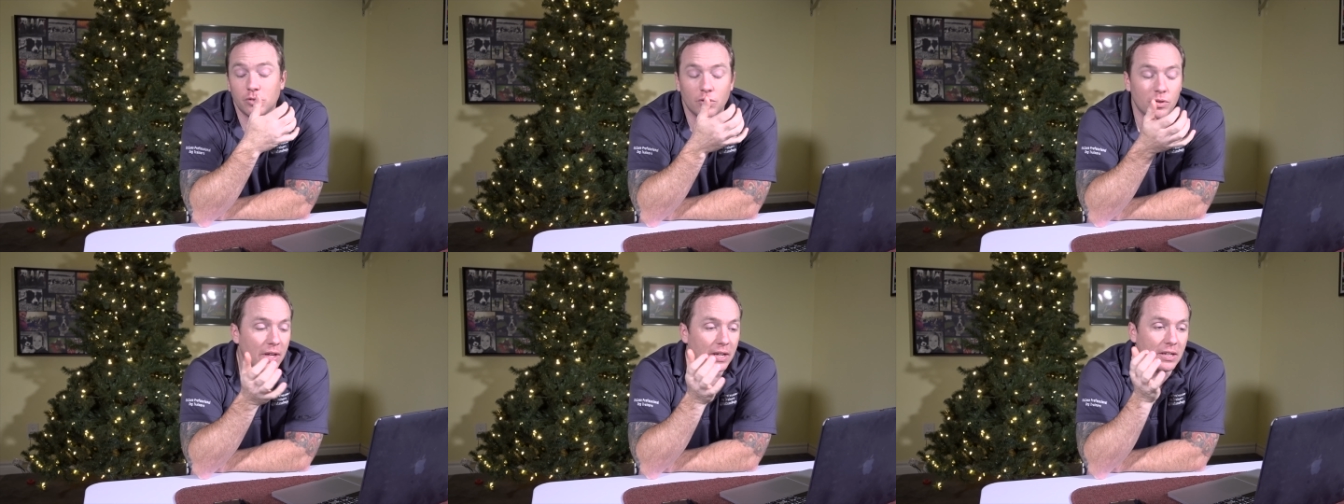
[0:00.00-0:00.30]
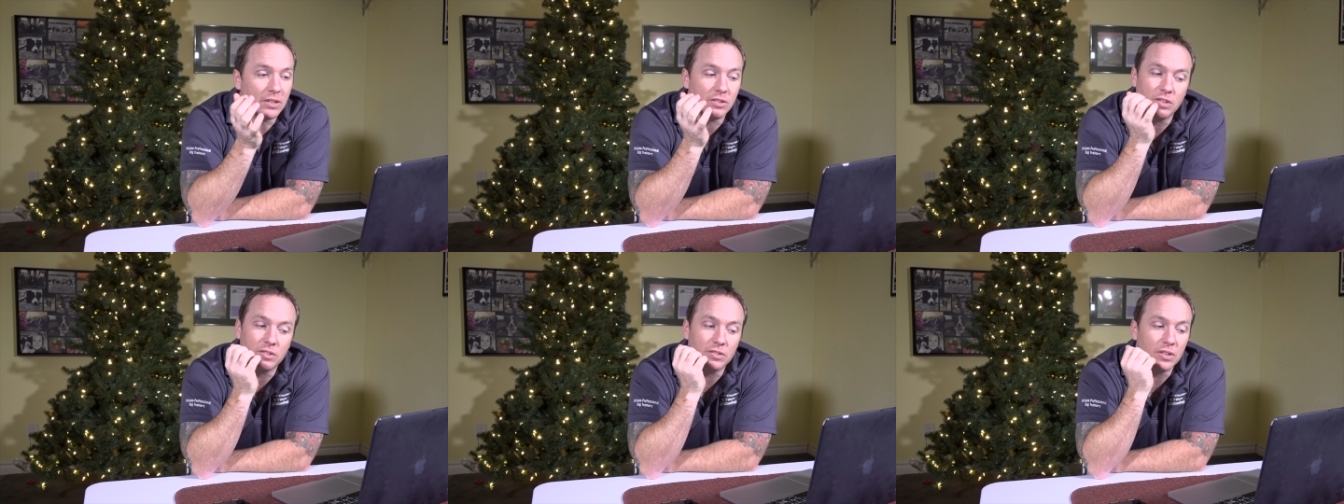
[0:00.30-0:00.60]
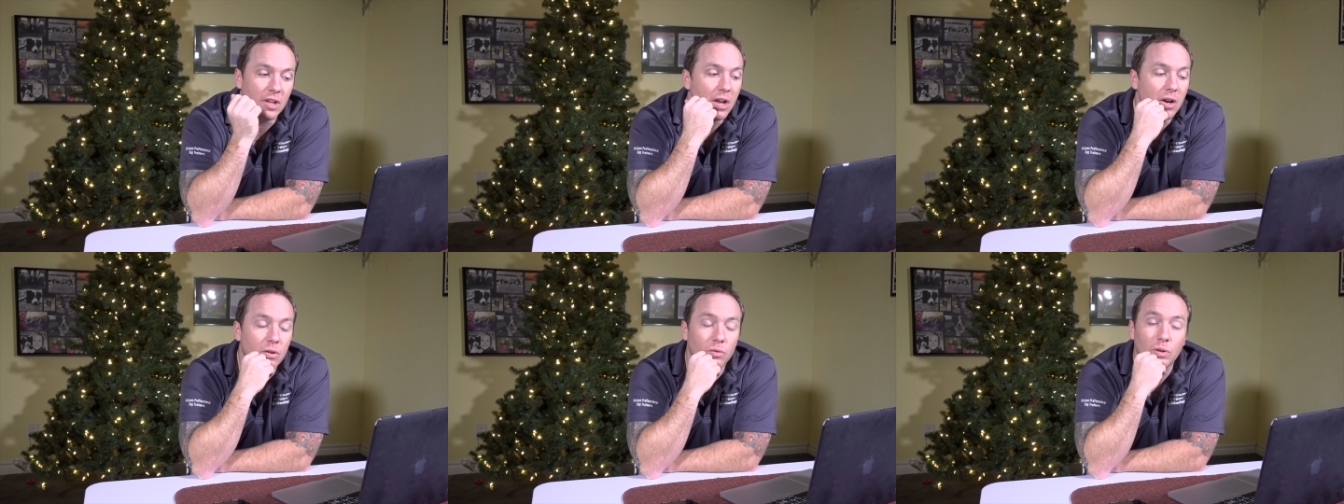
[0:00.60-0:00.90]
so they can
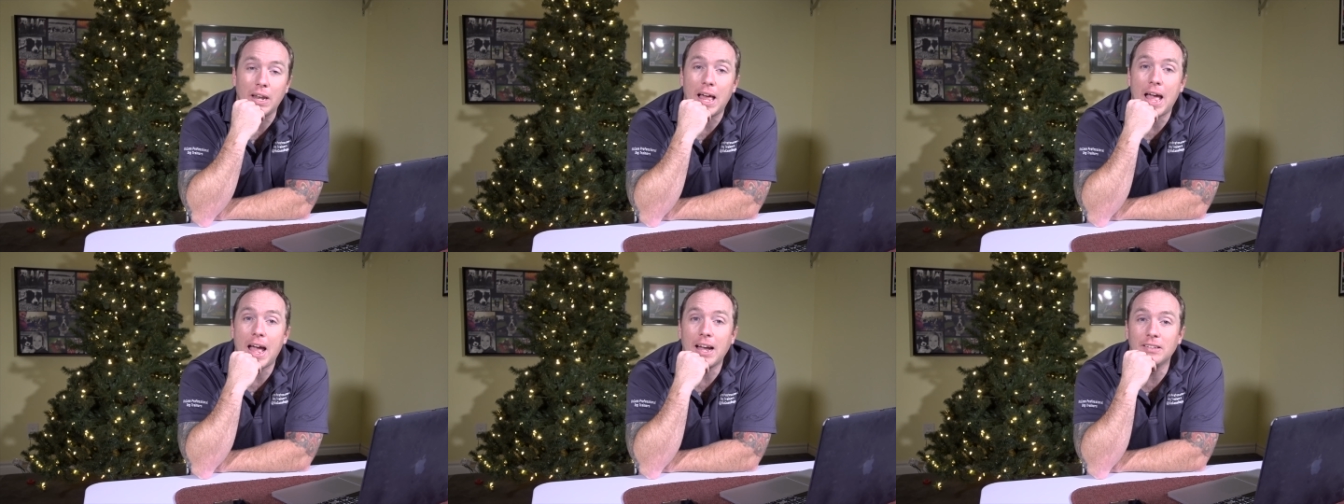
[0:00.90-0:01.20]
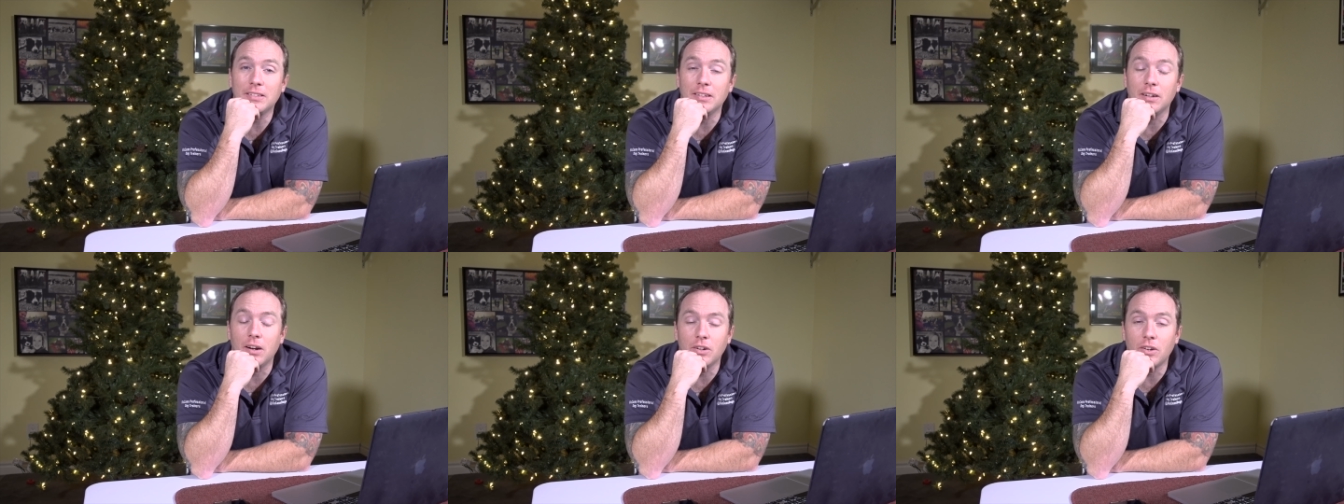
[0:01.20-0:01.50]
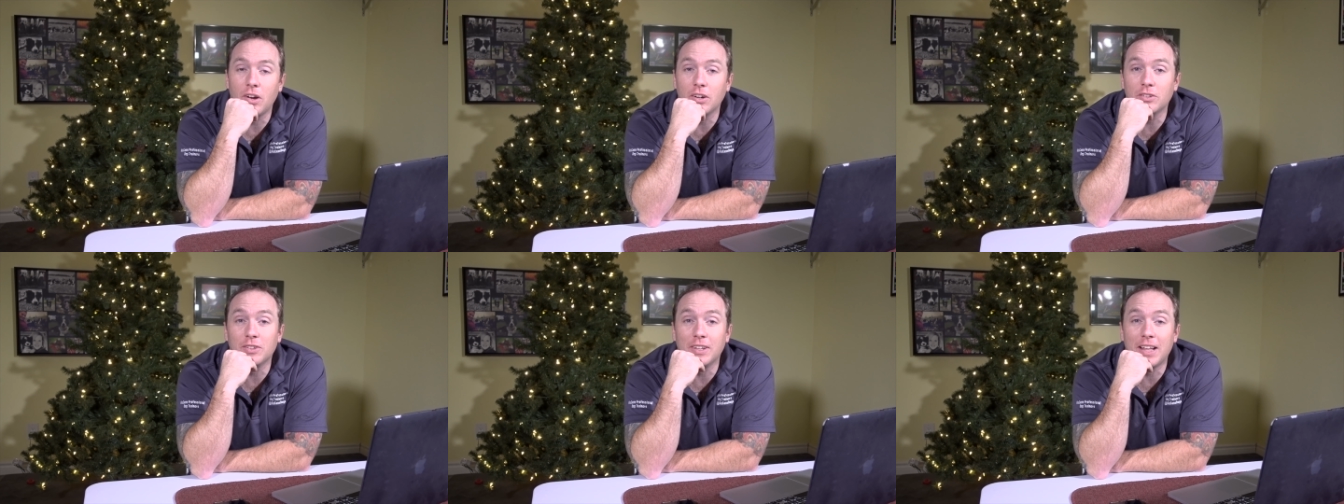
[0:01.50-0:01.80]
just relax, and our
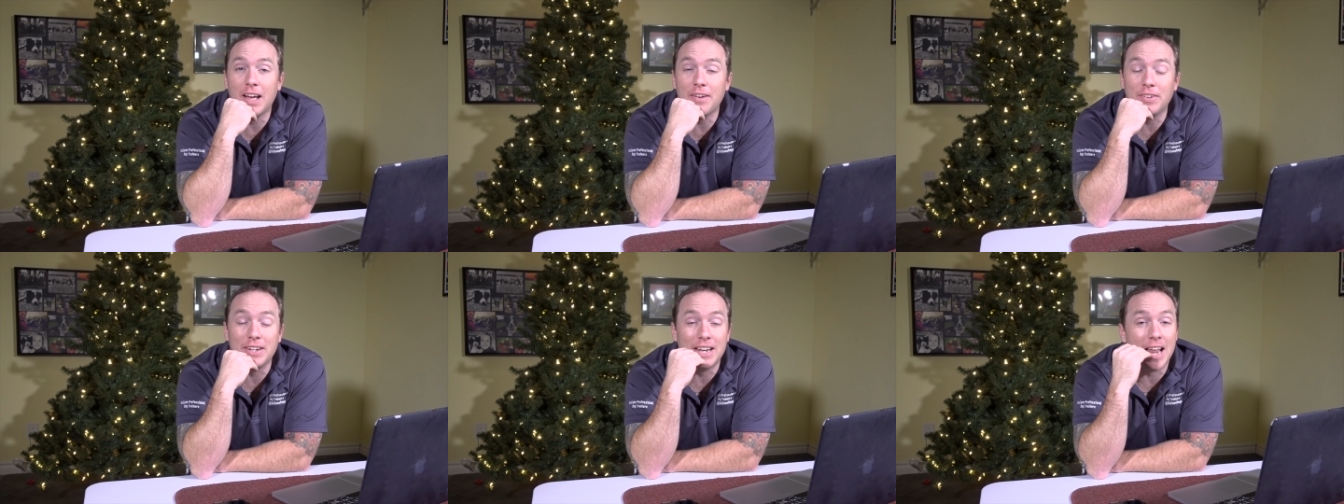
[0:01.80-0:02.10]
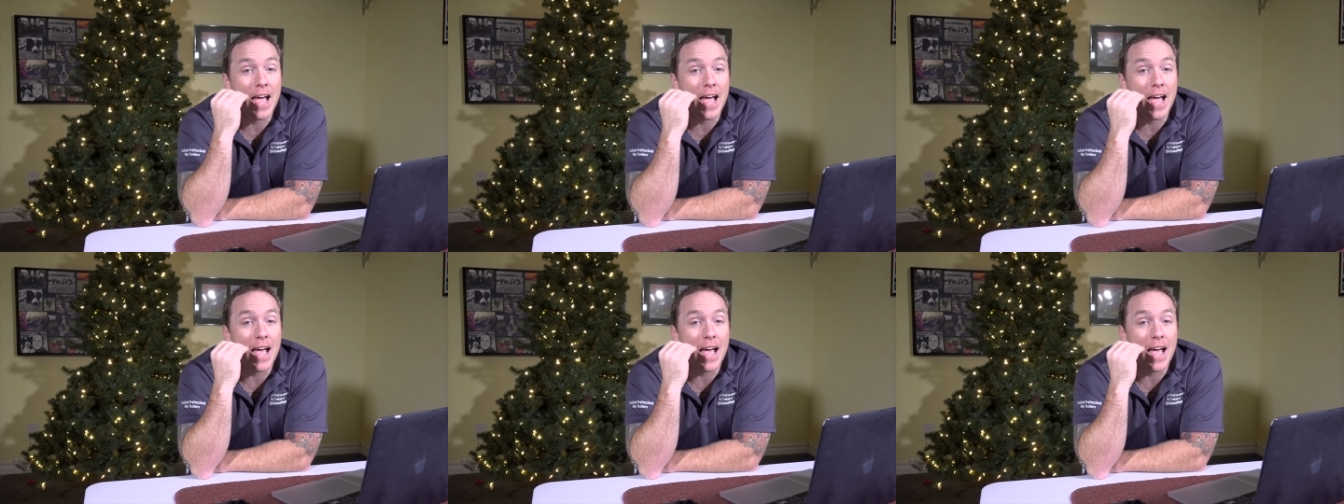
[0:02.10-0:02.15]
dogs will have a